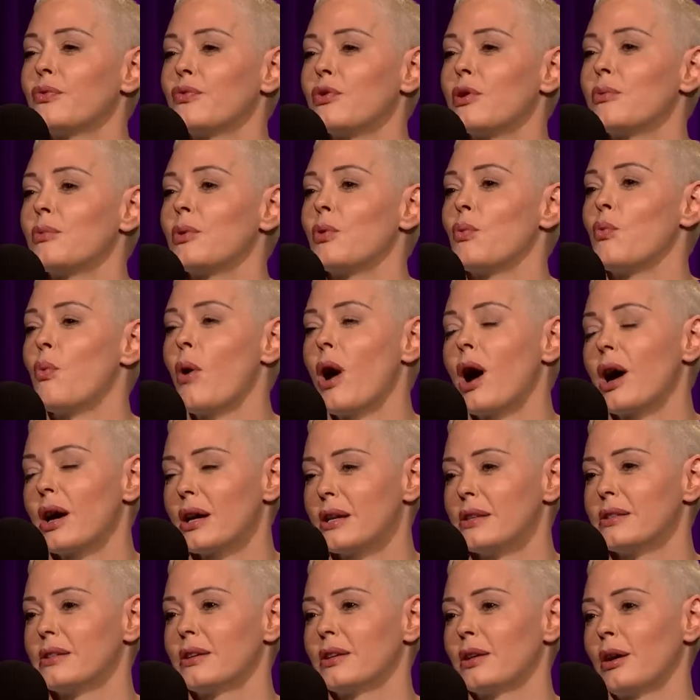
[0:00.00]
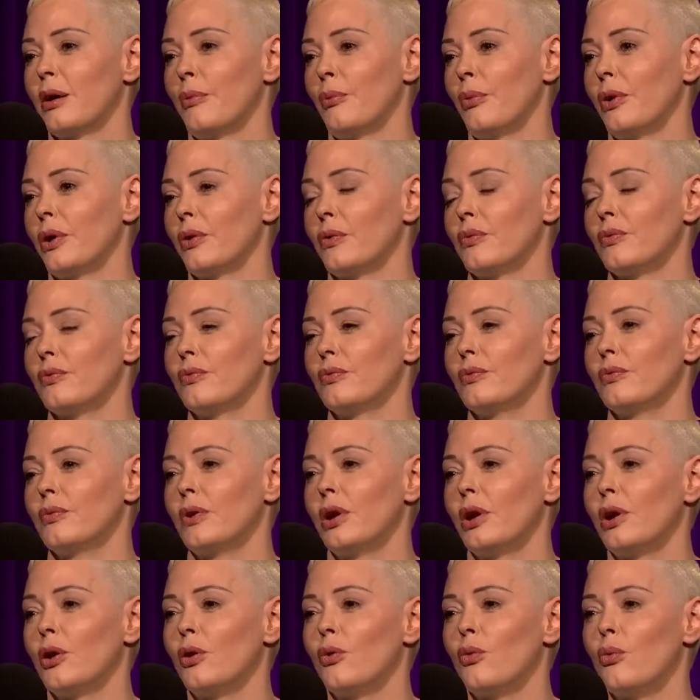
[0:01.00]
from and why is it coming you
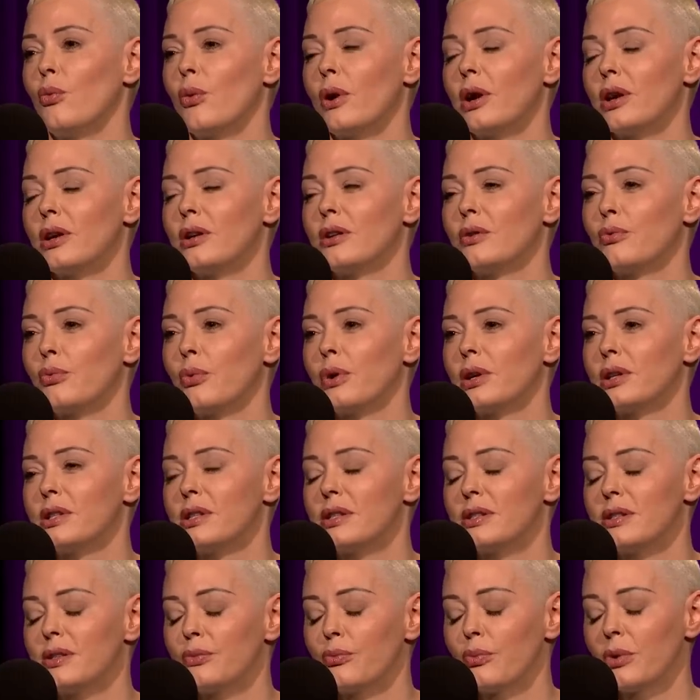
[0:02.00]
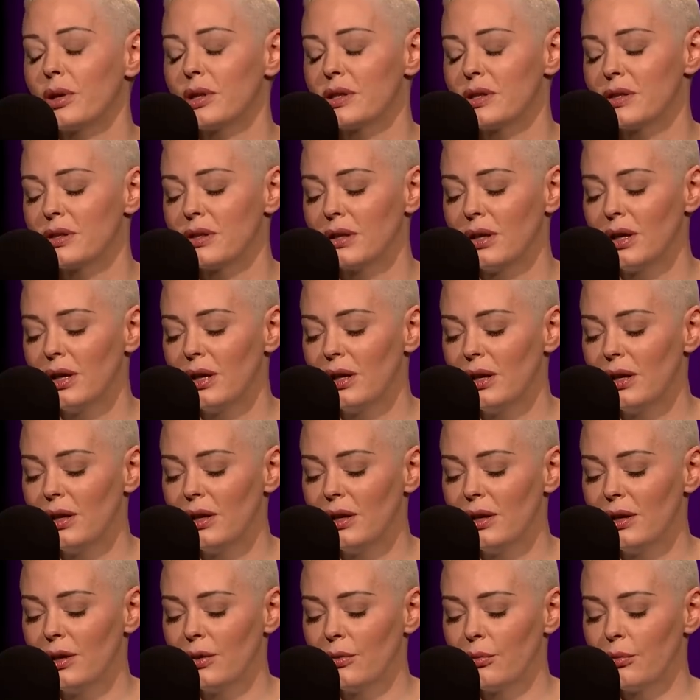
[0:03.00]
know where what's what's
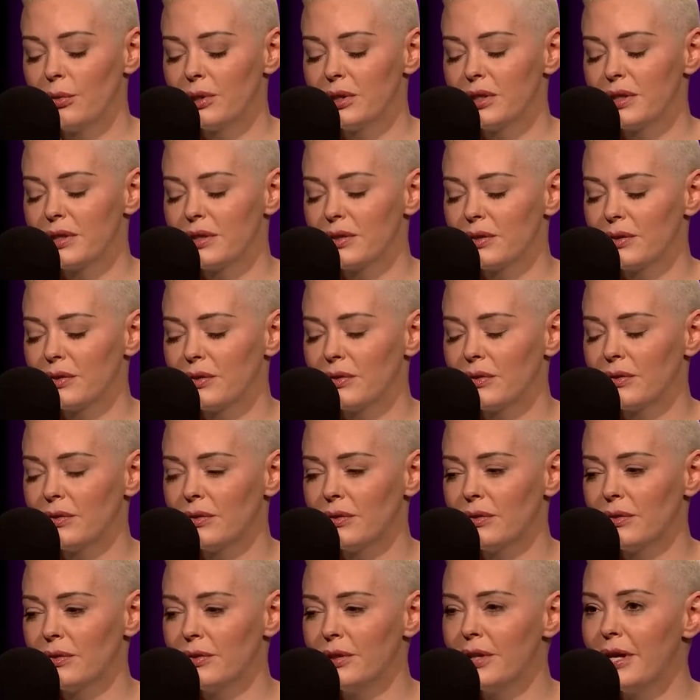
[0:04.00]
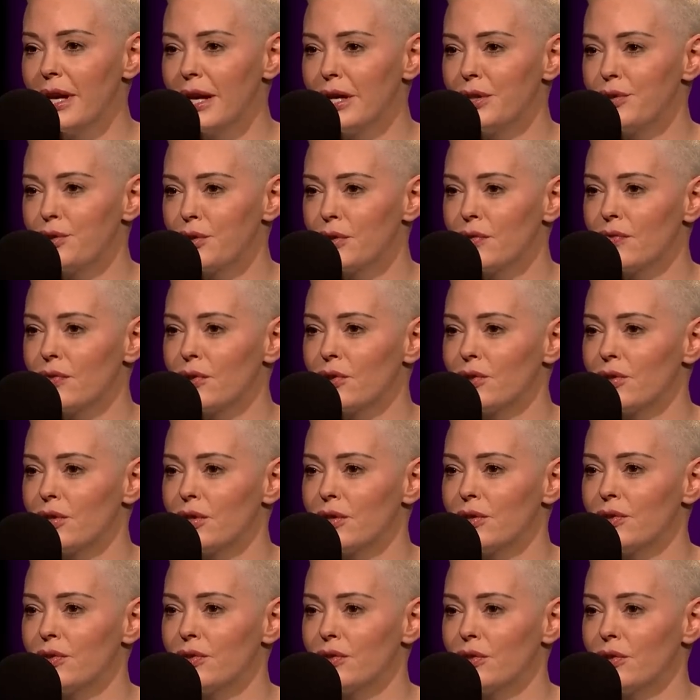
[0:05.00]
what's nature
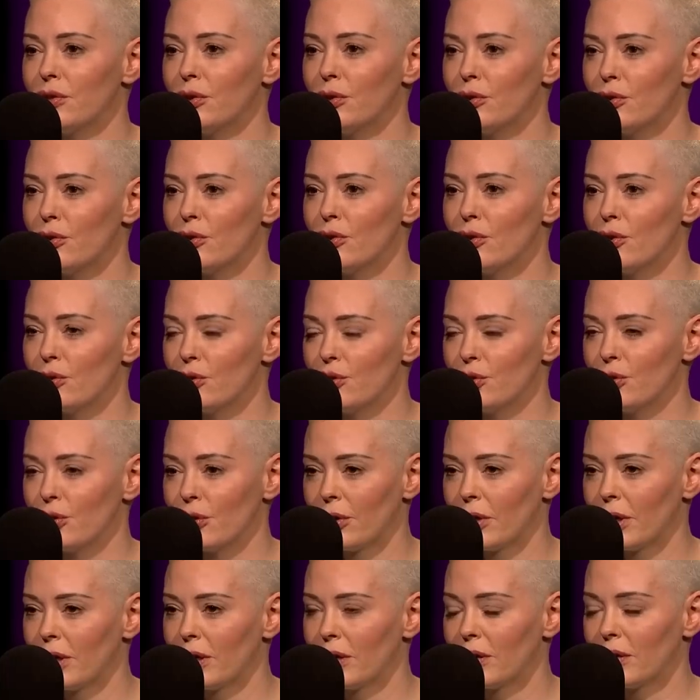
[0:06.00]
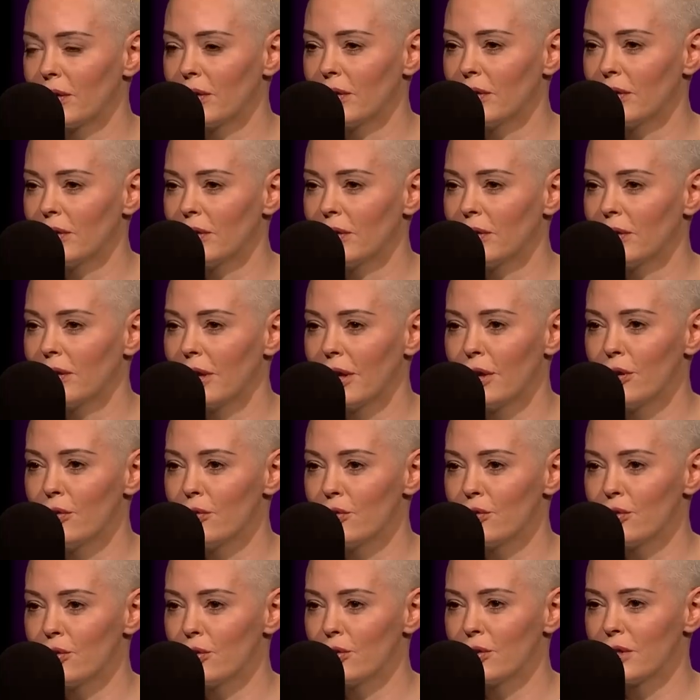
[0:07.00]
versus your nurturing and
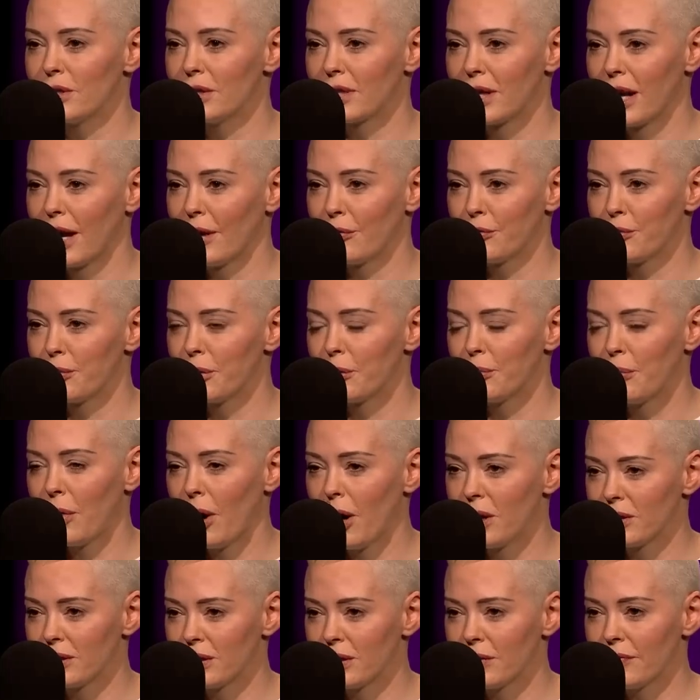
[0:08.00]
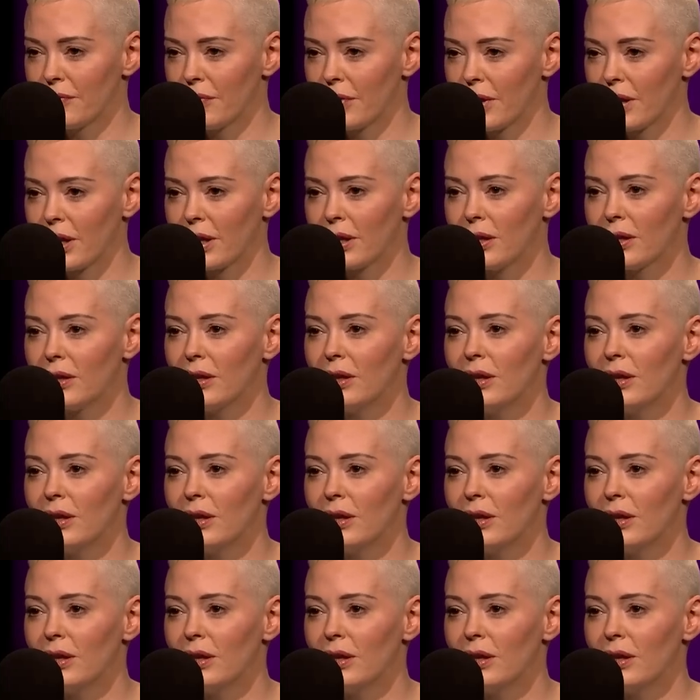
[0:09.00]
nurture doesn't have to be a positive thing